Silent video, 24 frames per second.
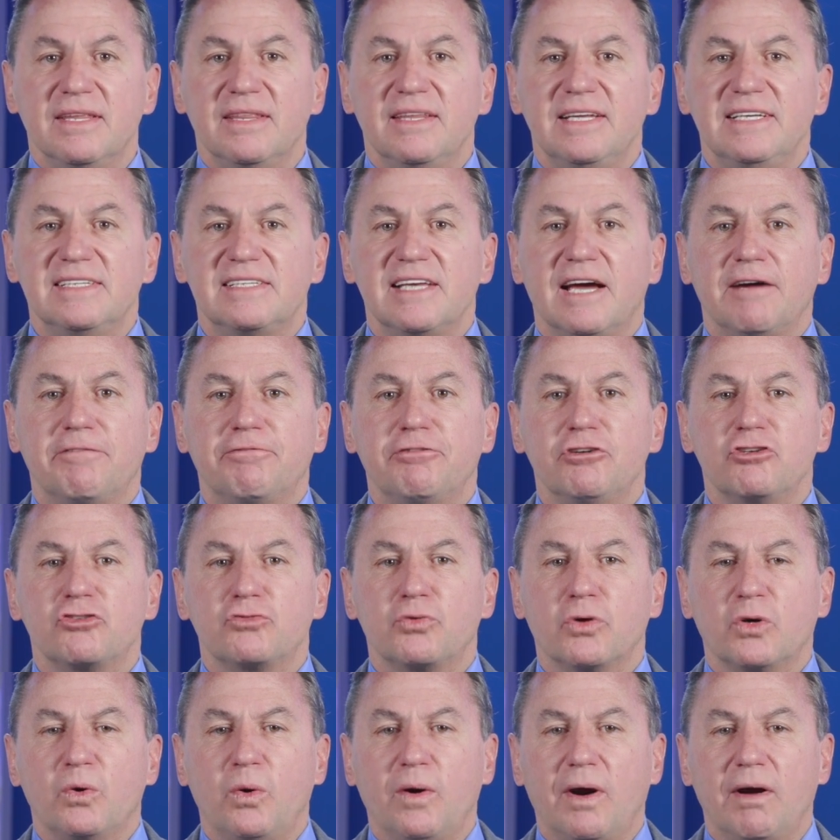These
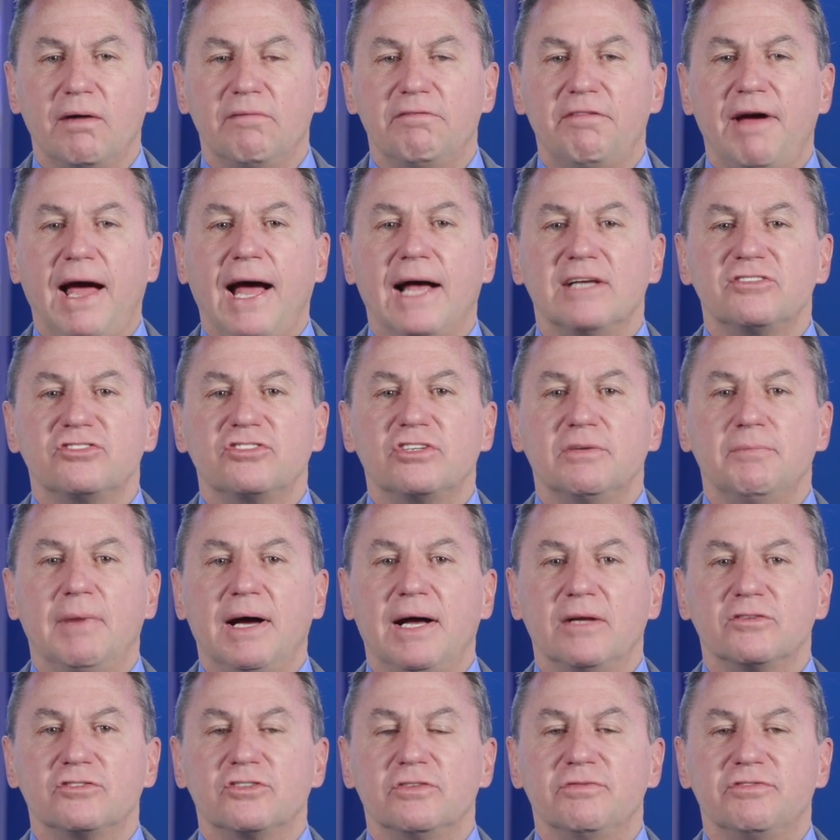efforts require vast
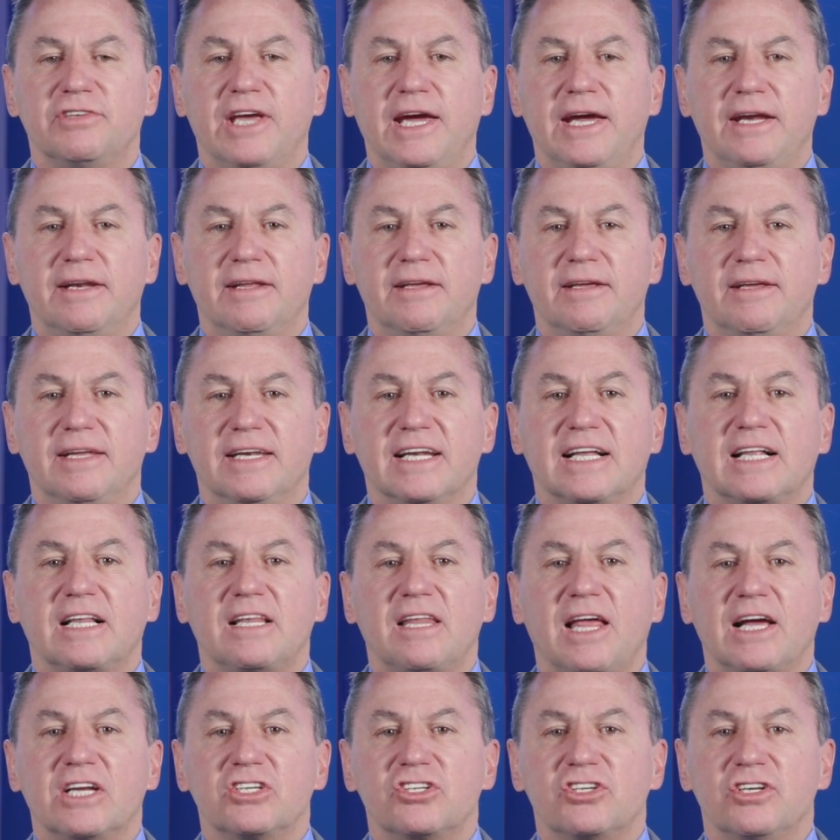amounts of data in
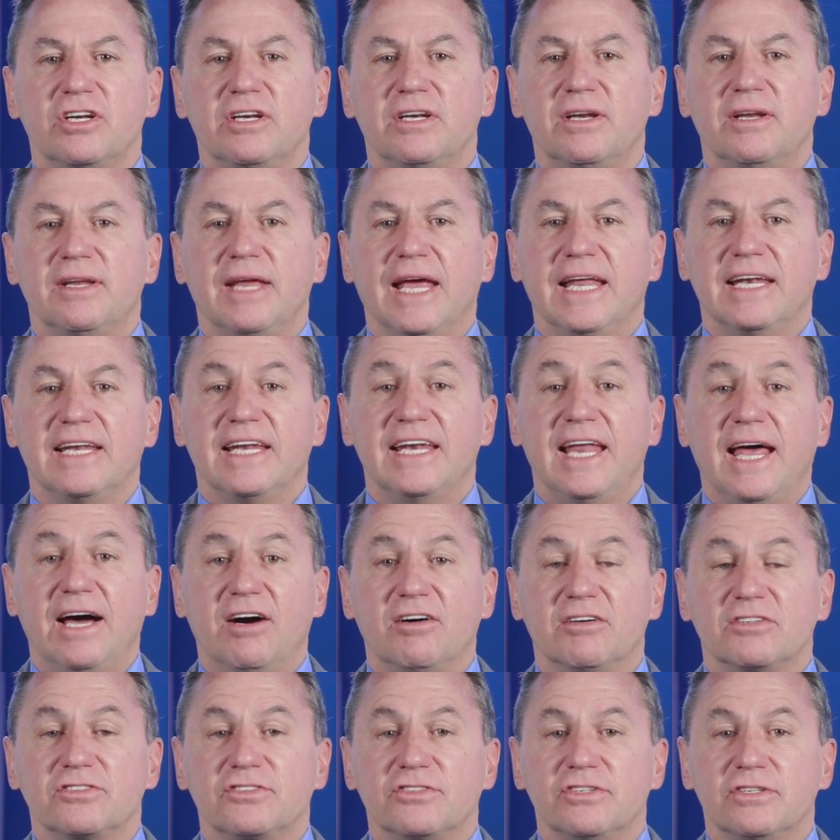collection and
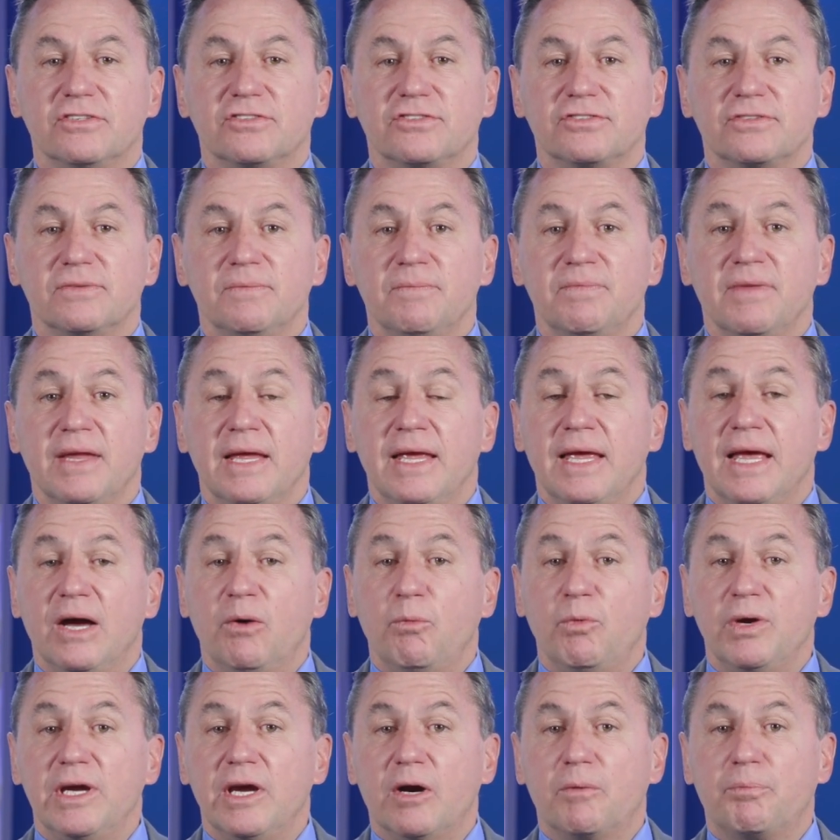analysis,
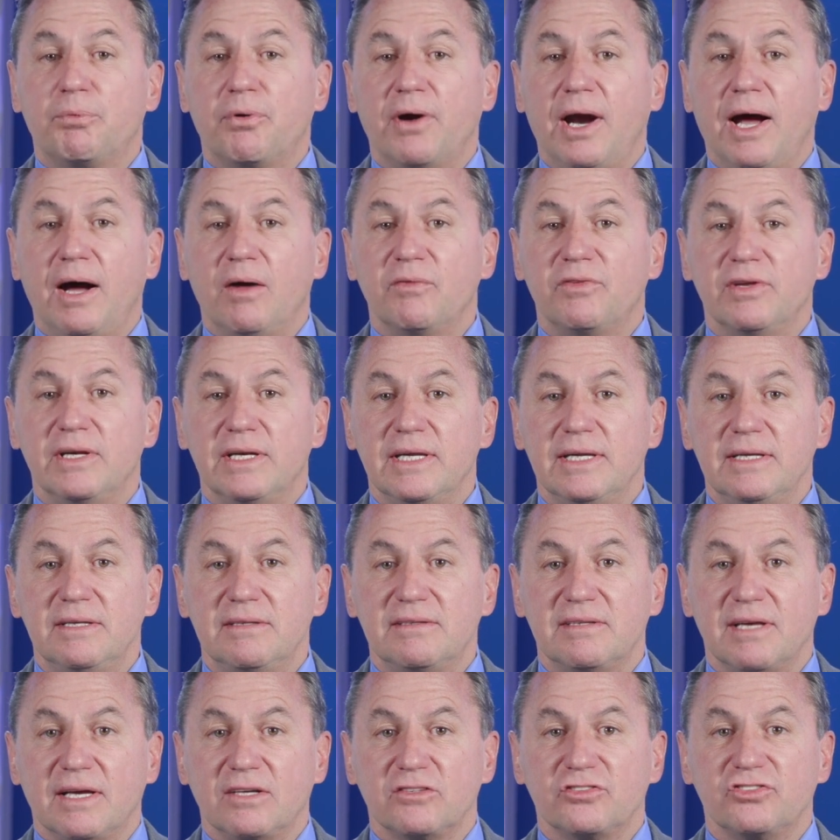and we are proud that
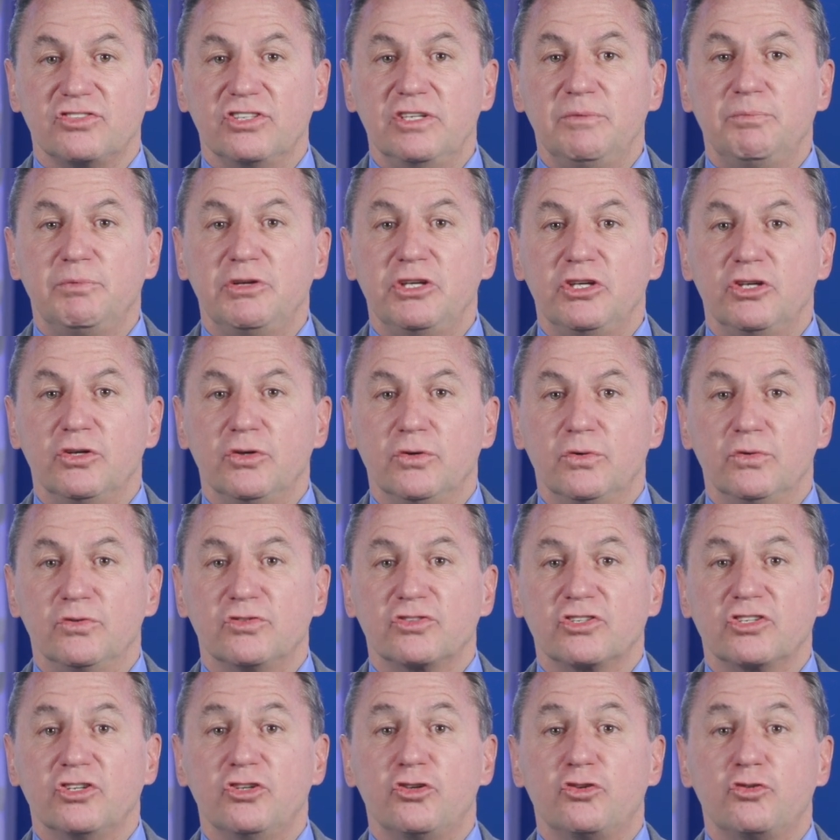Intel
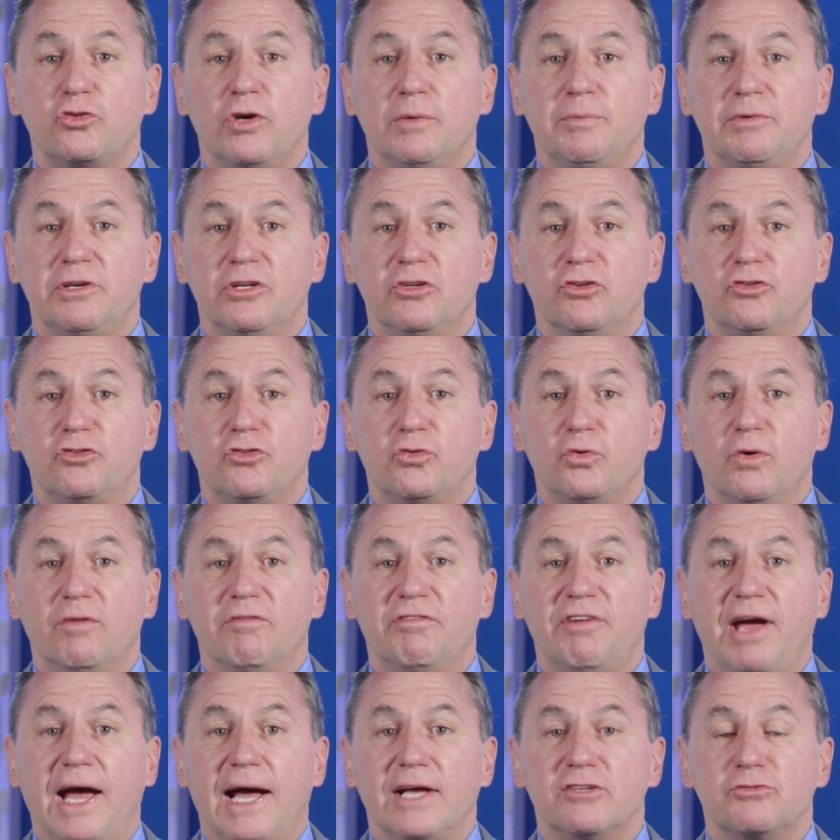CPUs contributed to a
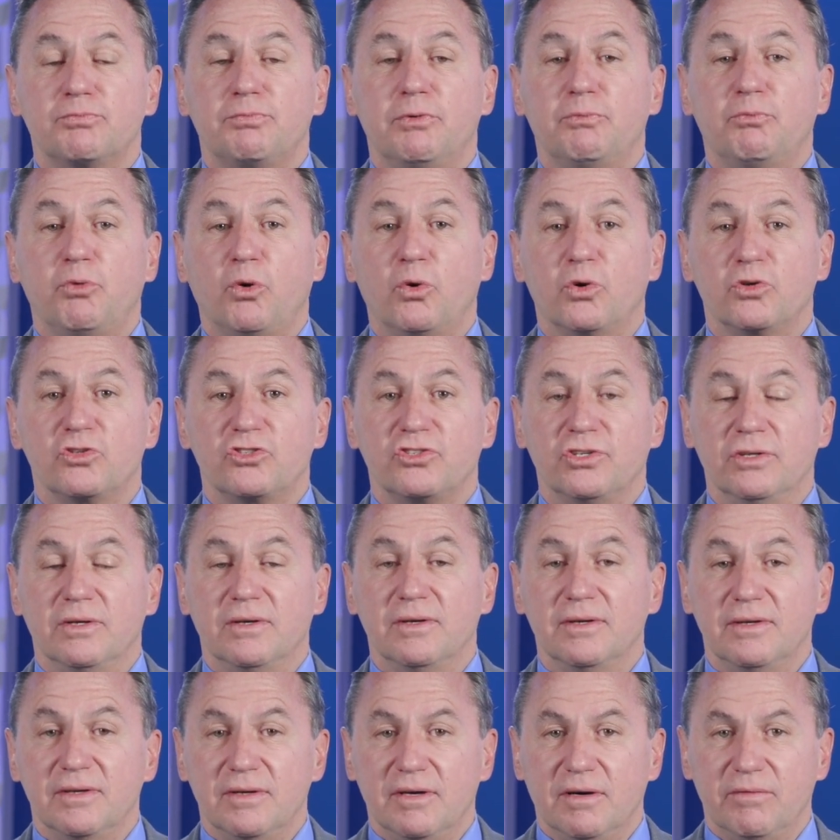vast
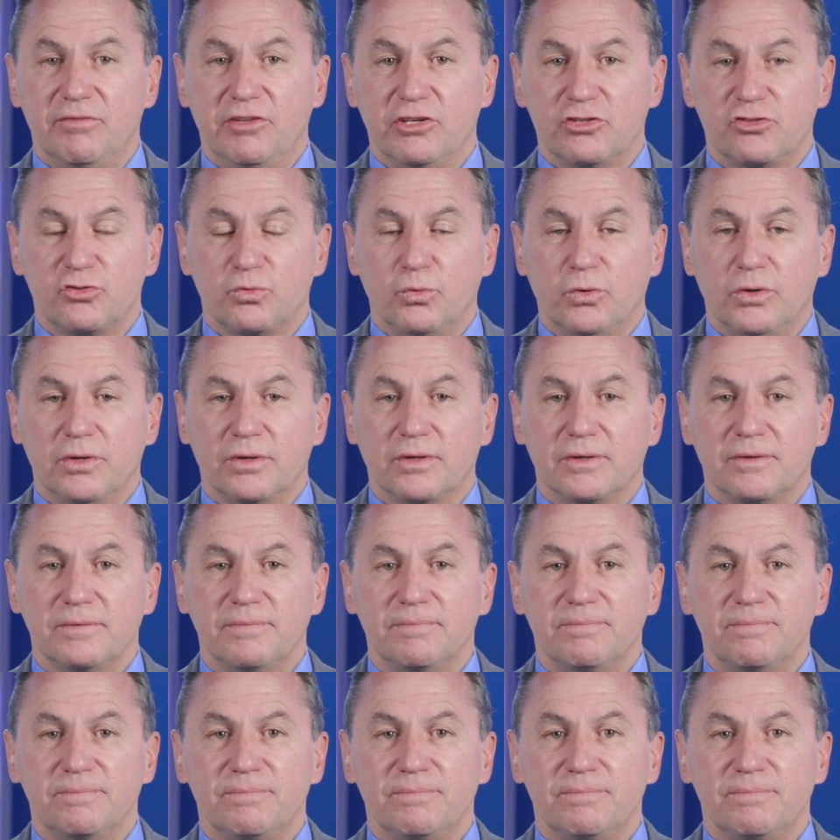proportion of this work.